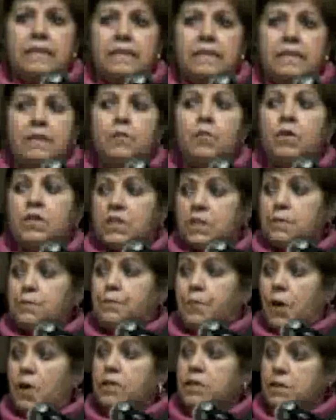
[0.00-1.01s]
It was
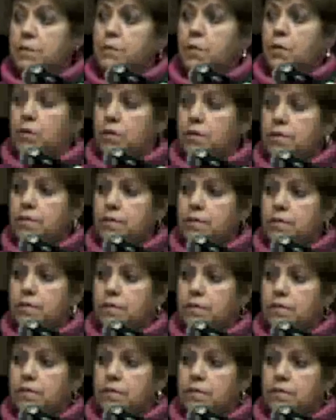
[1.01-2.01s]
impossible
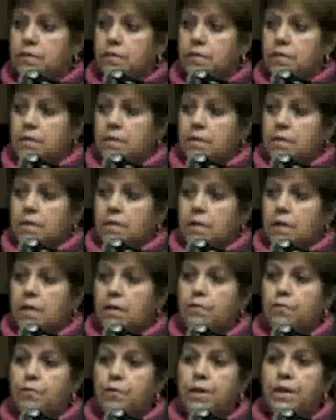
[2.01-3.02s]

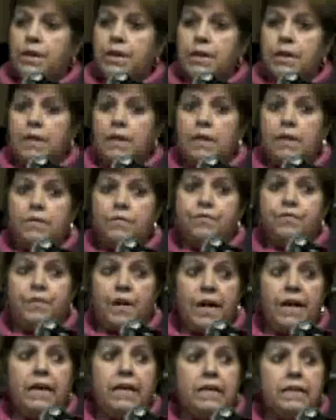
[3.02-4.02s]
if we
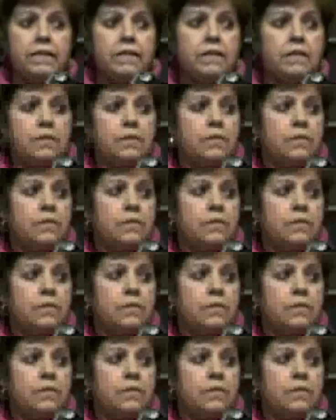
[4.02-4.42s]
fight